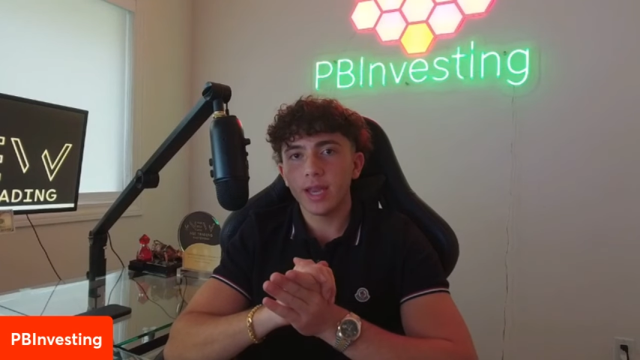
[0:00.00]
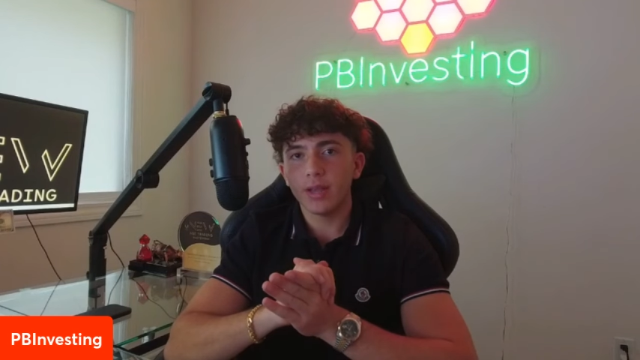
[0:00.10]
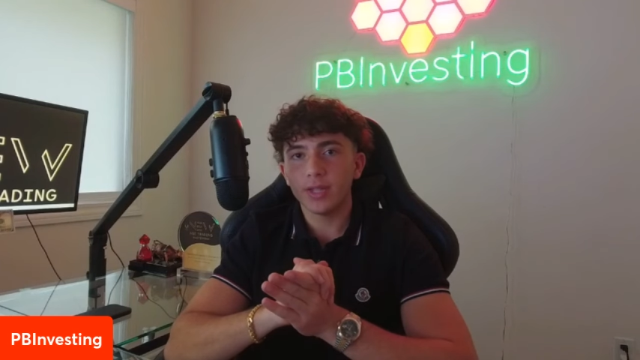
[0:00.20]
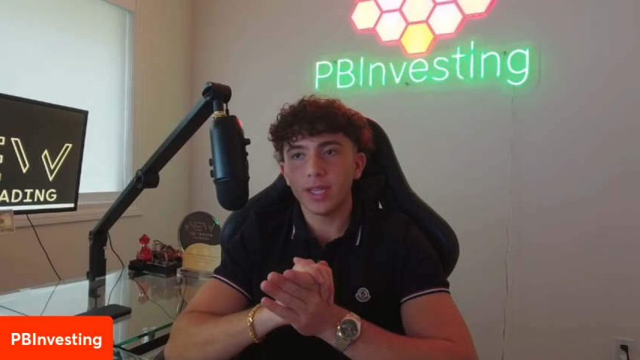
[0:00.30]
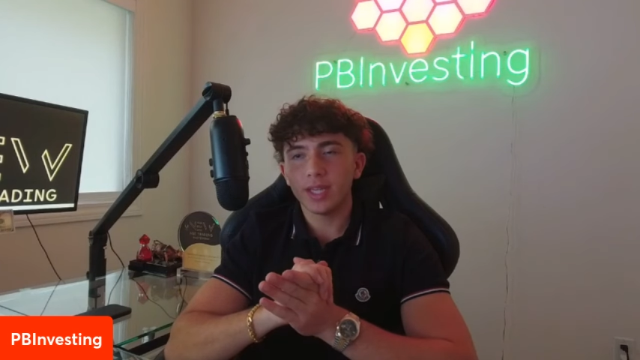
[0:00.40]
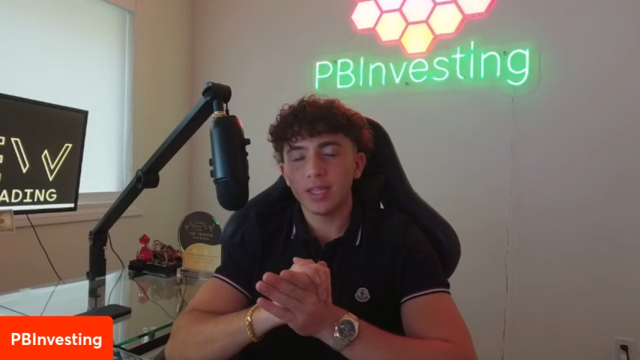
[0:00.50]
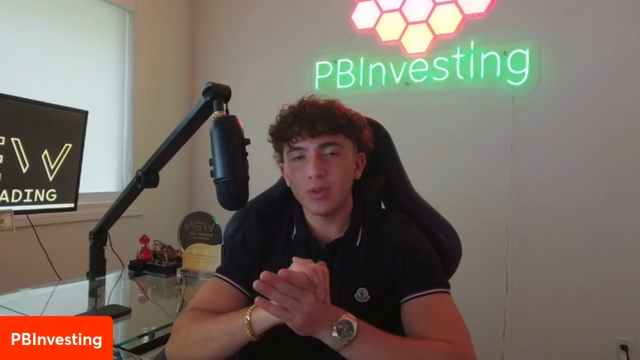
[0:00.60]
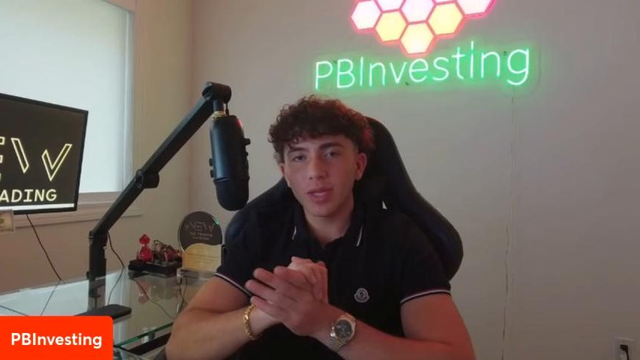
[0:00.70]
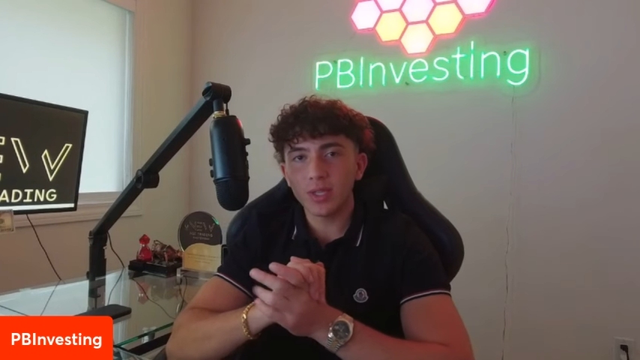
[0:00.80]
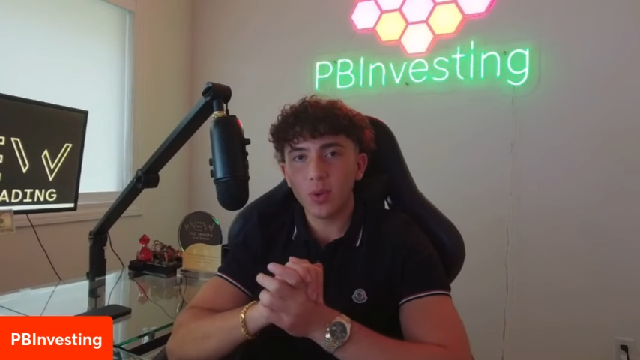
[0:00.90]
And I was like,
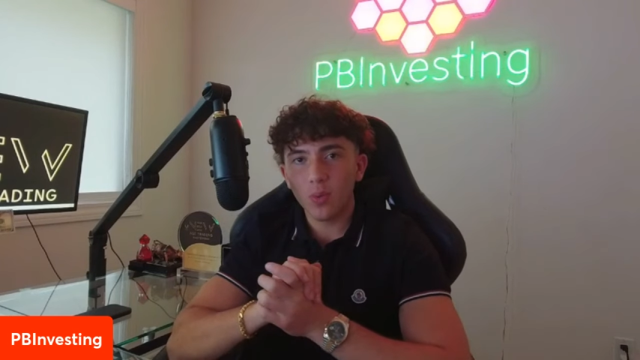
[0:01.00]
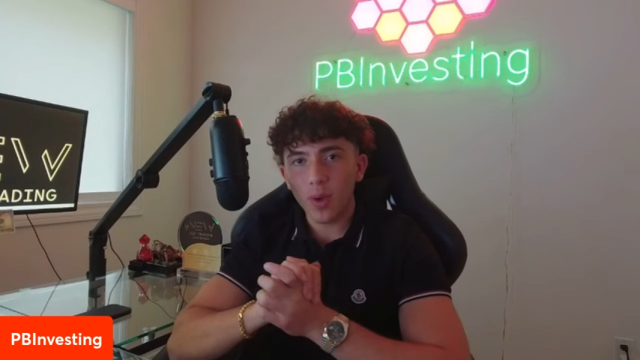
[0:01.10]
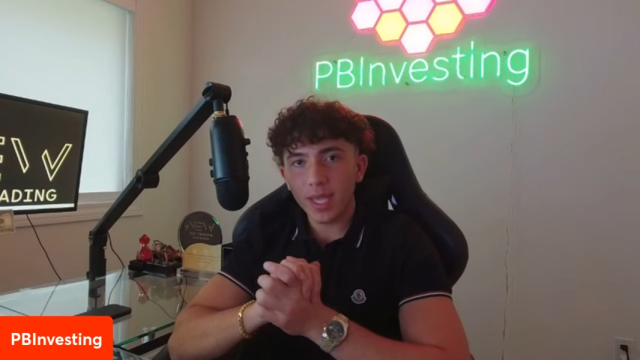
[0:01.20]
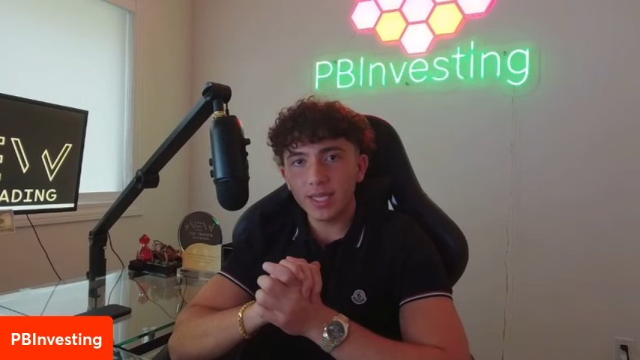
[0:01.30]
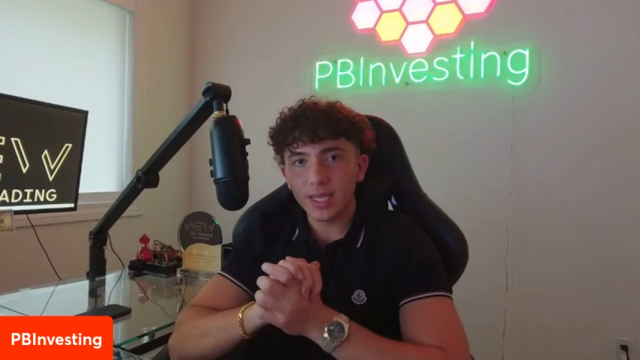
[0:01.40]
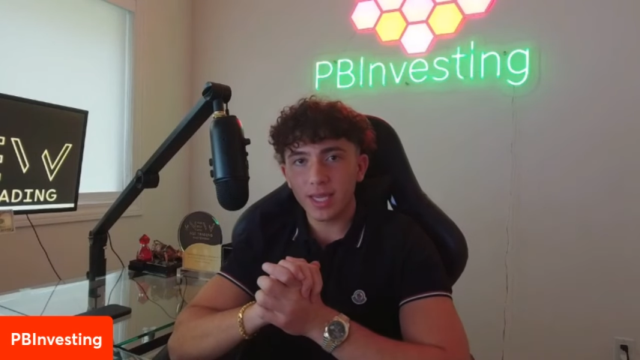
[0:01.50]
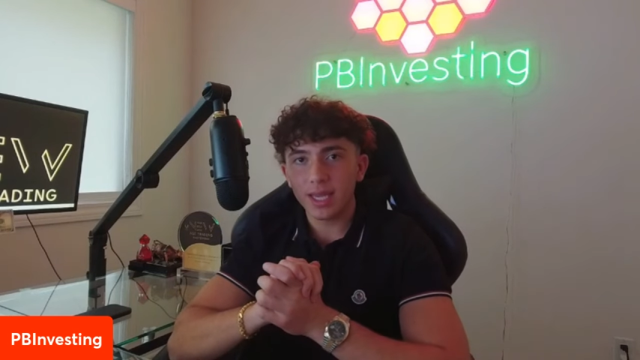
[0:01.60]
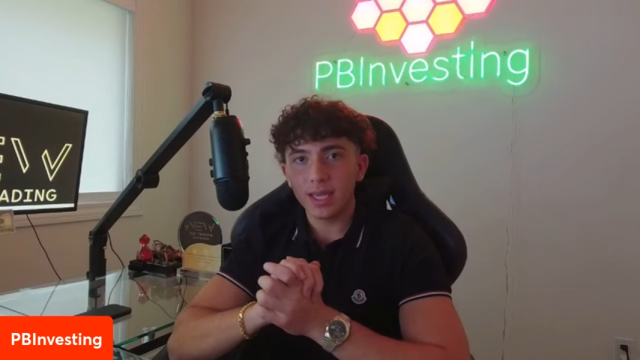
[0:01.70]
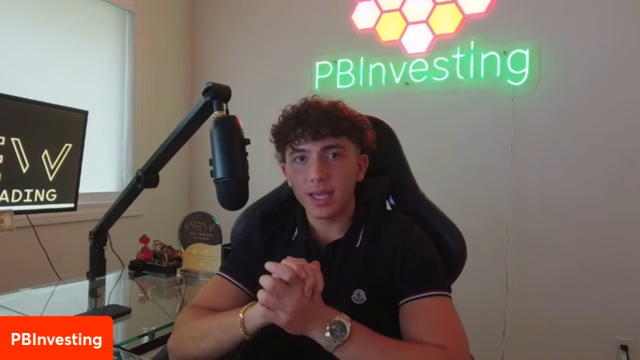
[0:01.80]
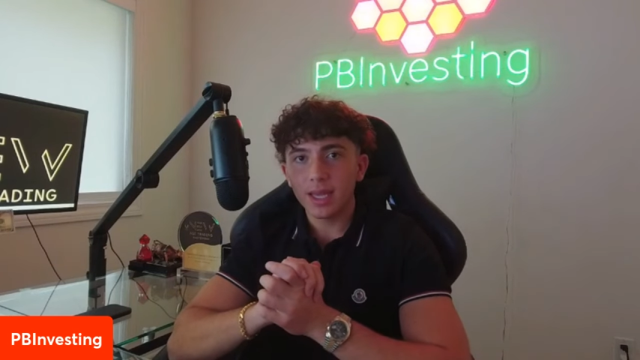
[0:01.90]
dude, that's crazy.
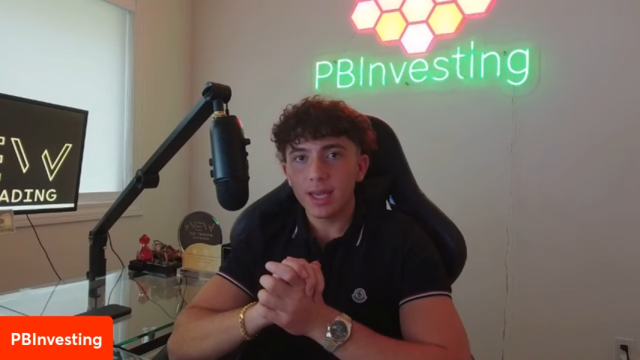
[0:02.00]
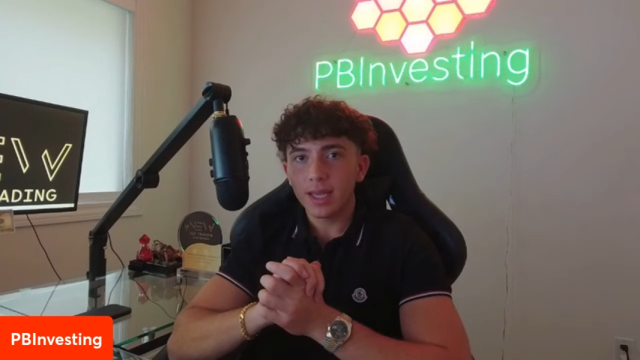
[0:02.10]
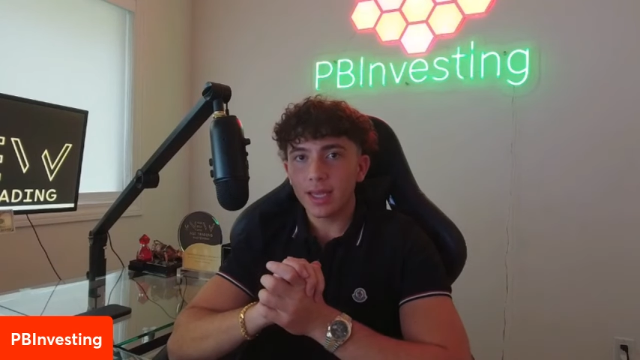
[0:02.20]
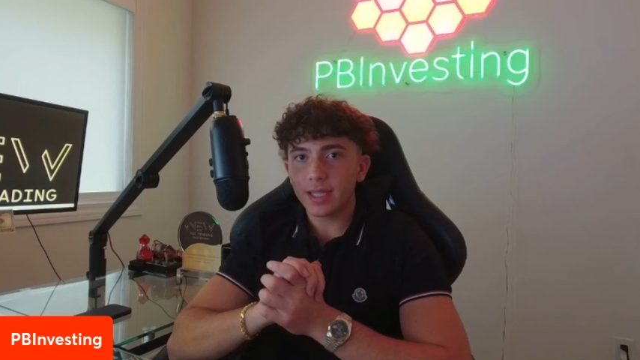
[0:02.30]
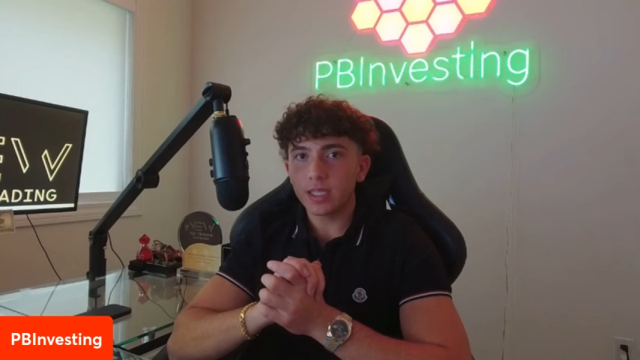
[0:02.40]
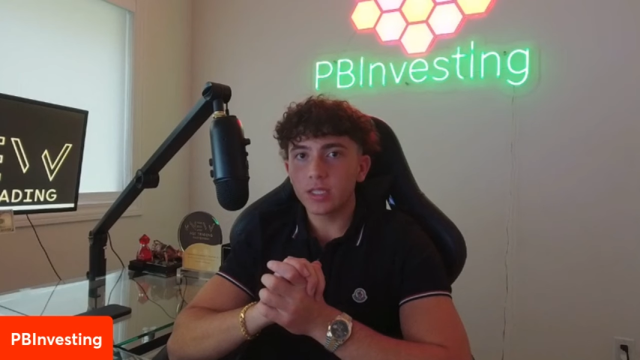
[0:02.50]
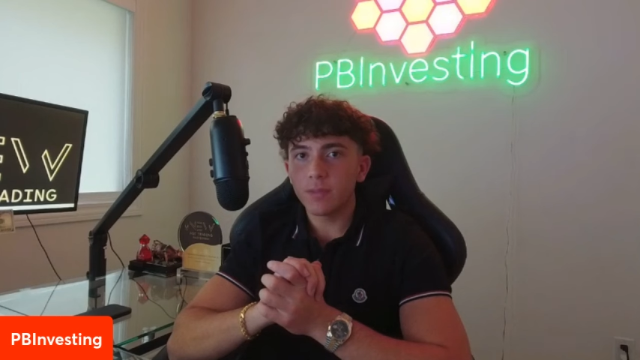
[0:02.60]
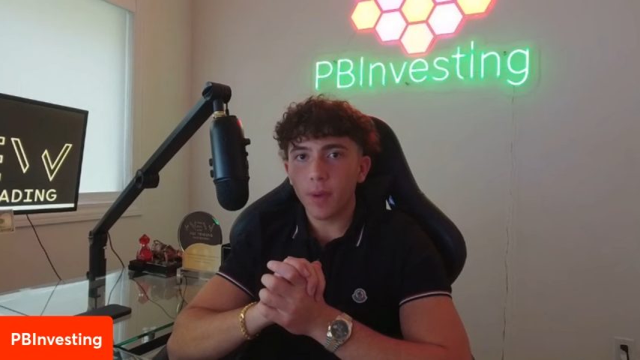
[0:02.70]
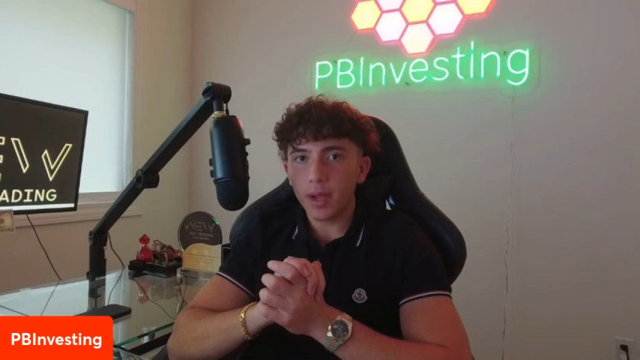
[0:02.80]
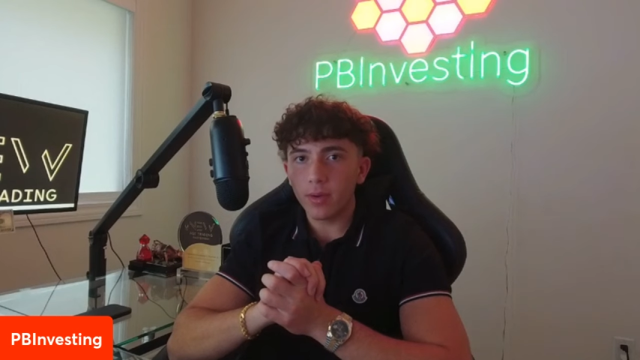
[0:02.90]
Like, that's
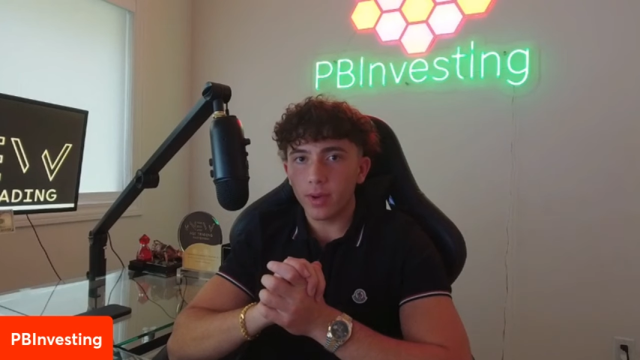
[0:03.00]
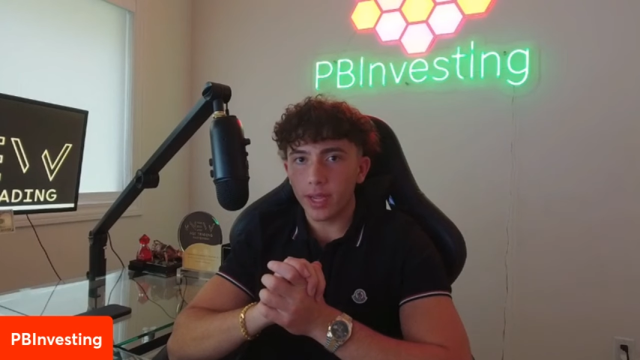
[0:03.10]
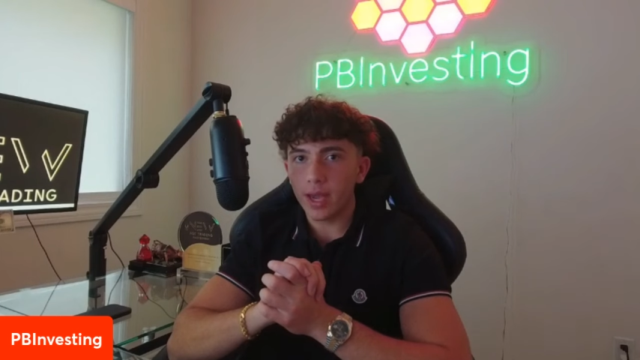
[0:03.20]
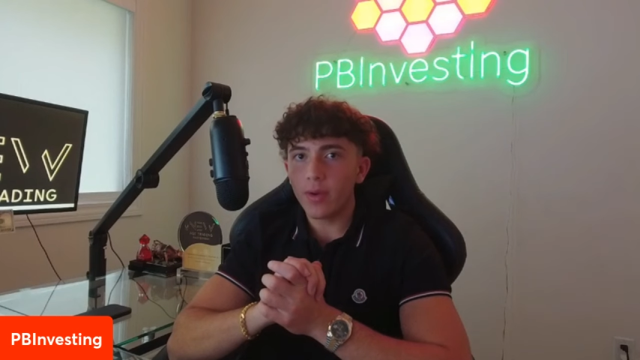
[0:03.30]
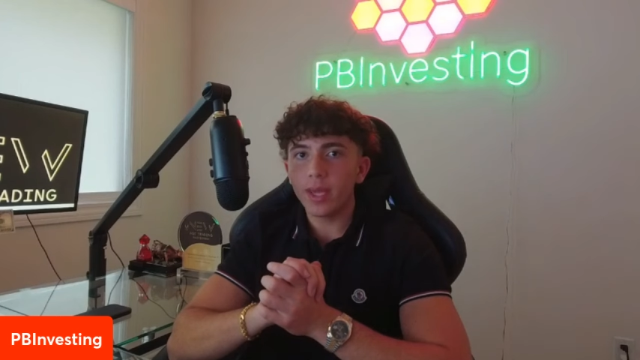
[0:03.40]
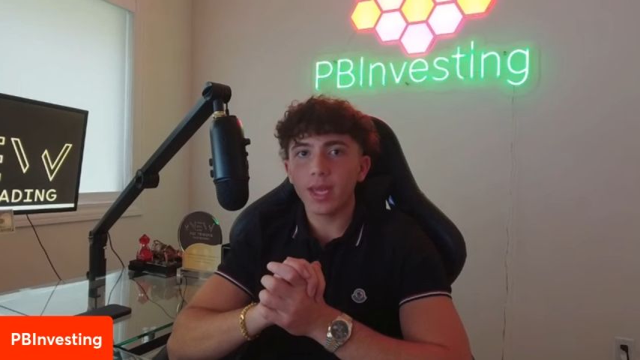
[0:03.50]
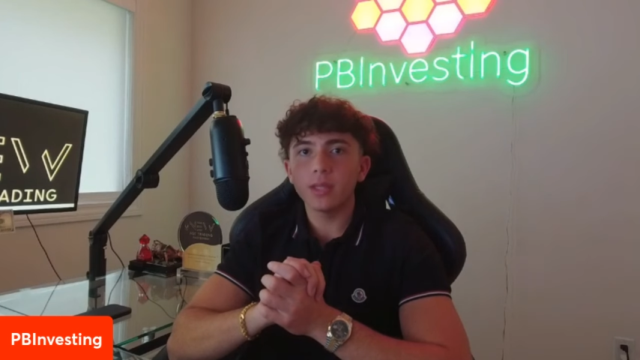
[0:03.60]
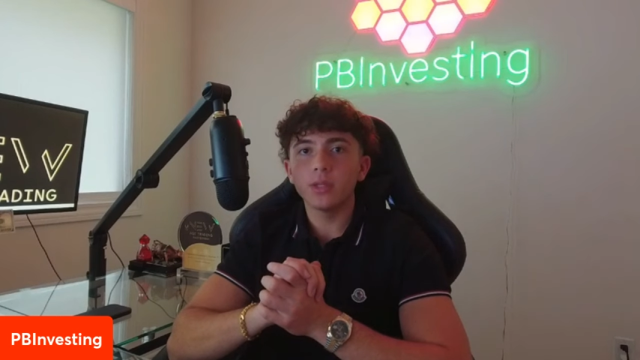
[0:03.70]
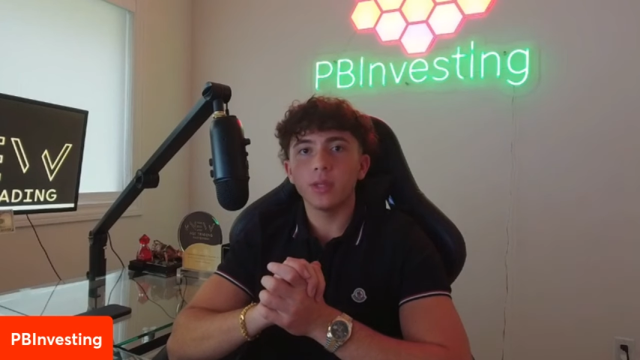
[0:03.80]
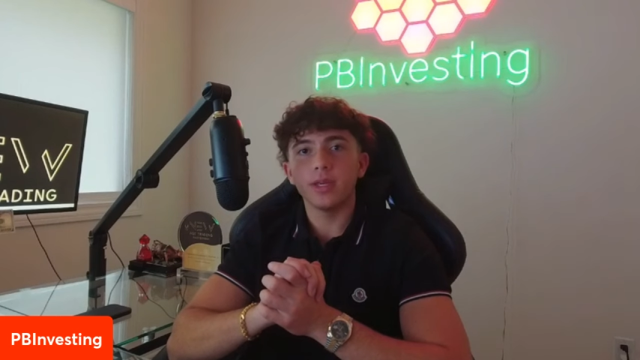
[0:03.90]
inspiring. I want to get
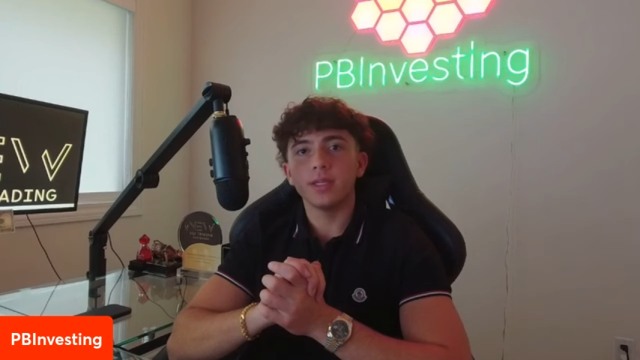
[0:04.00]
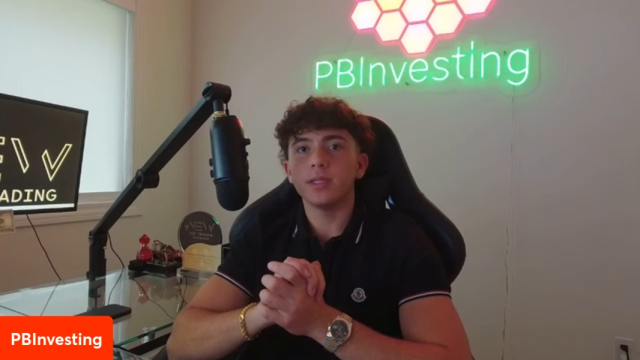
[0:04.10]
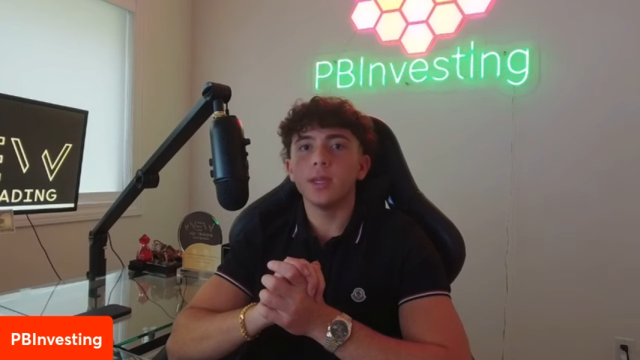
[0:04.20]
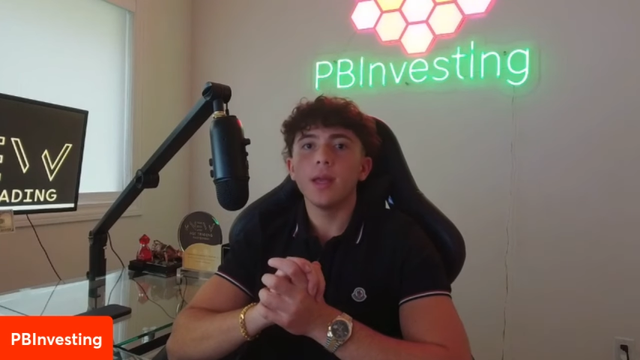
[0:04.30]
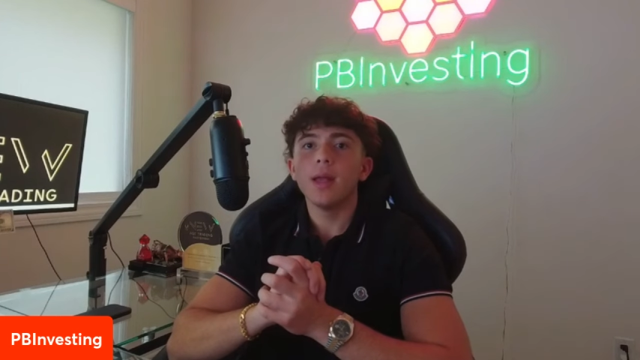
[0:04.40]
into this.